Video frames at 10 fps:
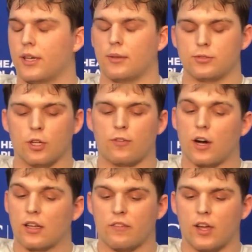Yeah, so far
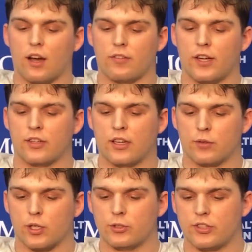I love the offense. I love
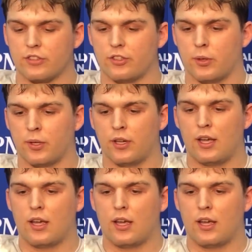what Coach Sig's doing.